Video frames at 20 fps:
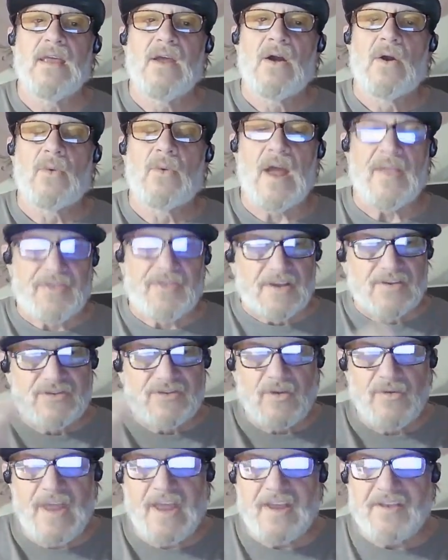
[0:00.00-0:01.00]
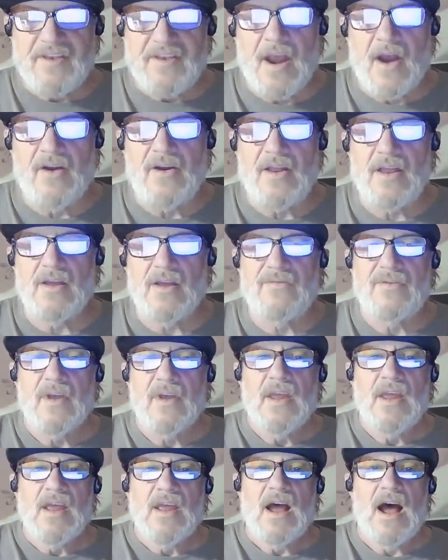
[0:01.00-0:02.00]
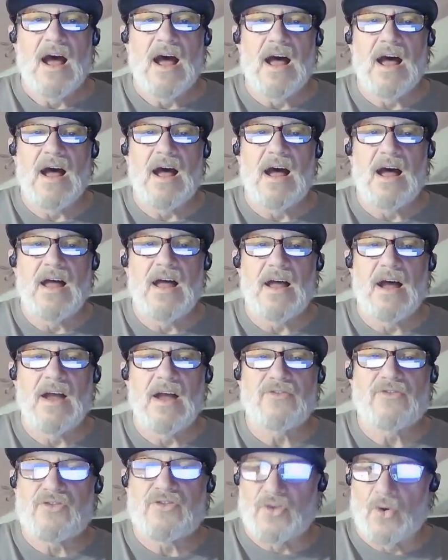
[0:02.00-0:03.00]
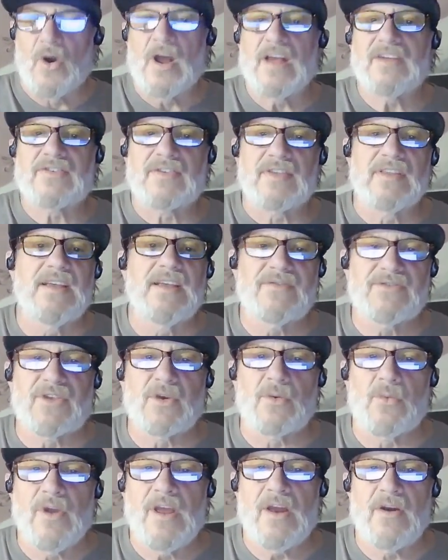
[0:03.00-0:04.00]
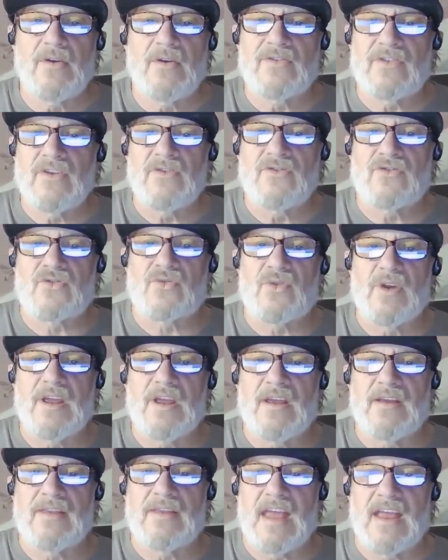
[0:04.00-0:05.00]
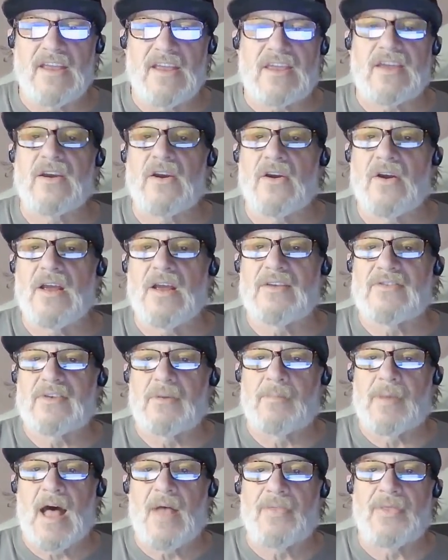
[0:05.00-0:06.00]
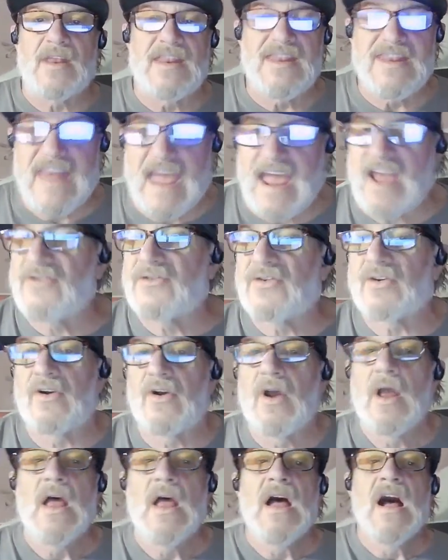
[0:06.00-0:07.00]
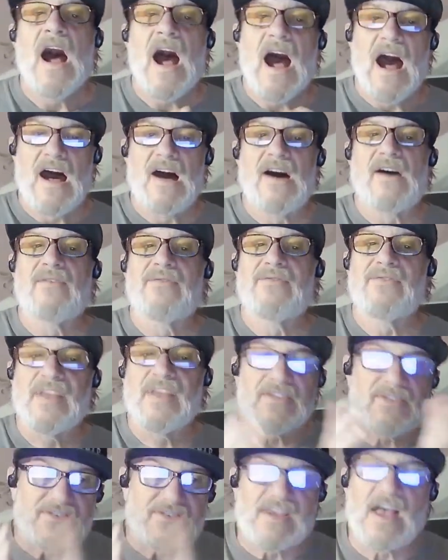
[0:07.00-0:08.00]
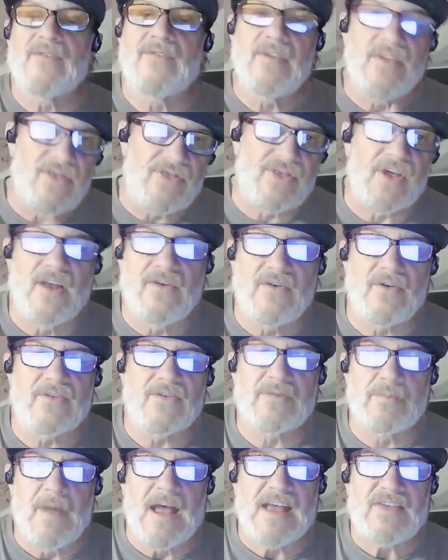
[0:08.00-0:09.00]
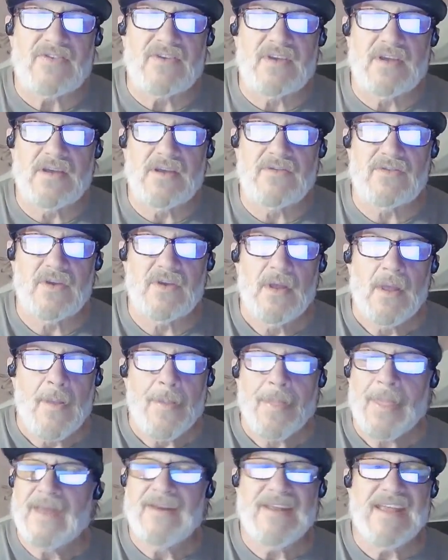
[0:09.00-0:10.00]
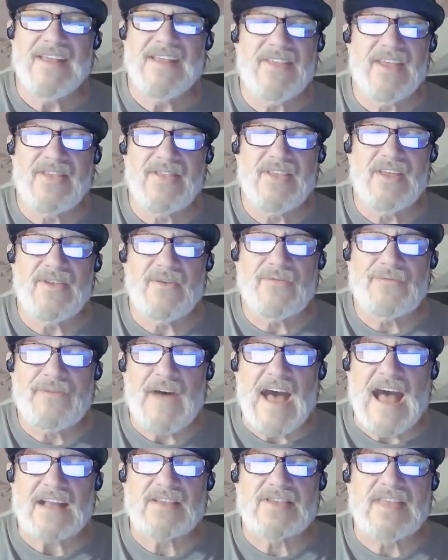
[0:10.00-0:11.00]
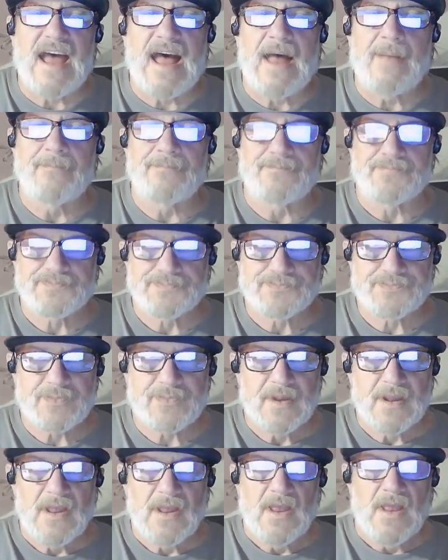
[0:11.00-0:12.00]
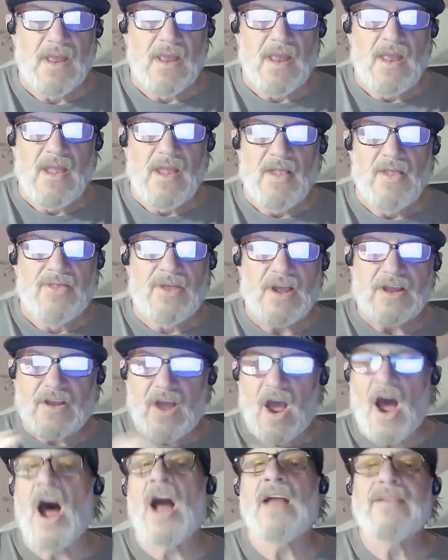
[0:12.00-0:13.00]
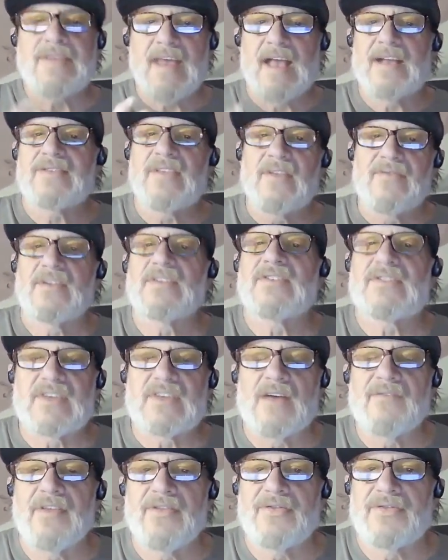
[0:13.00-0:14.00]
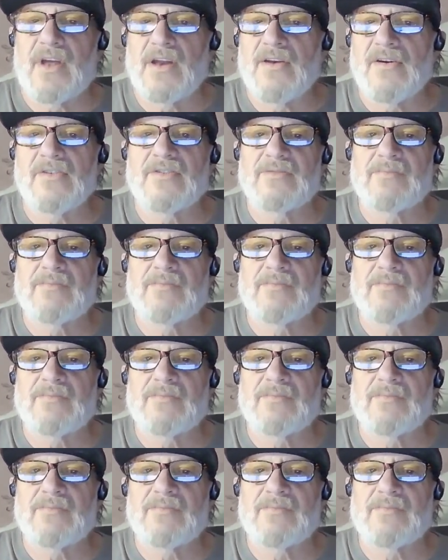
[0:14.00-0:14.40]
right this unique narrative uh, a, uh, a choice leaves the readers intrigued and curious about the nature of the seven thunders message it, it, the, the fact that the contact of the seven thunders